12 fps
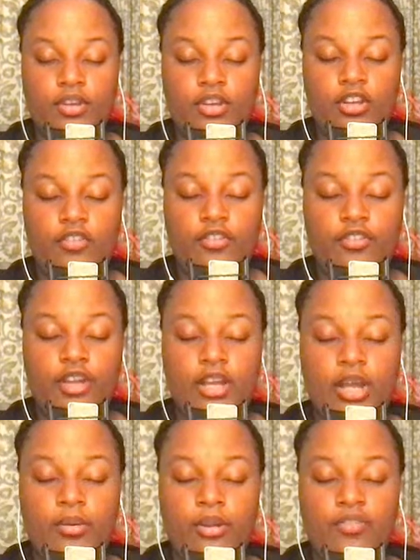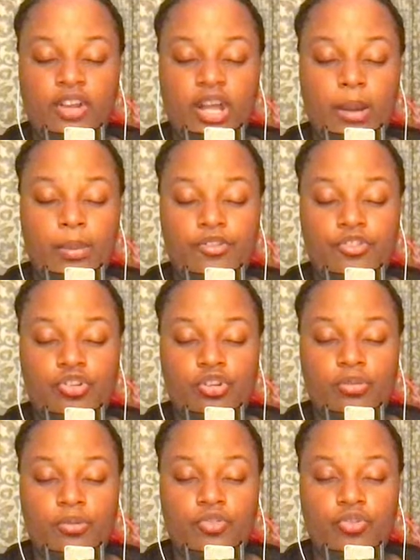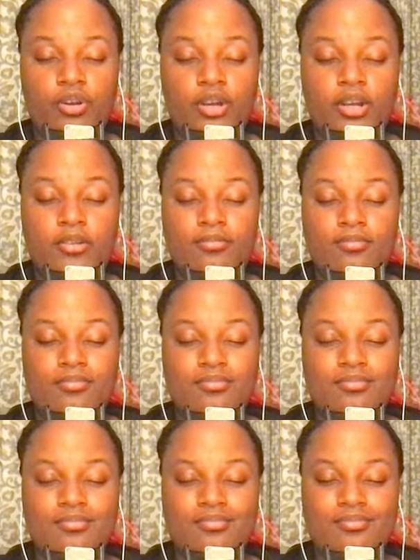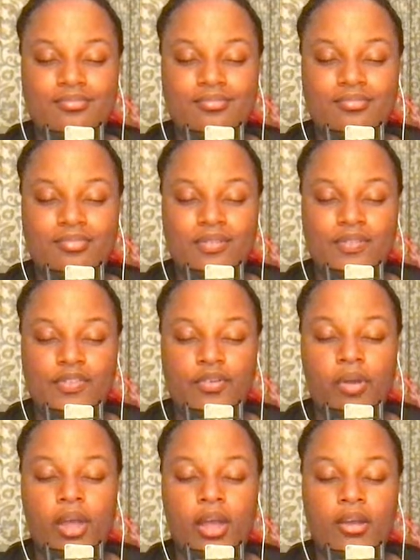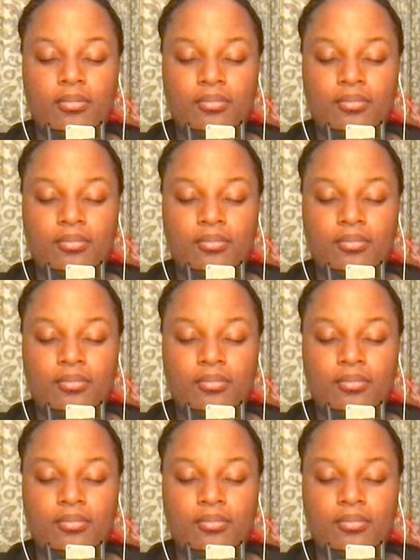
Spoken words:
If it happens to show you a story, it's okay.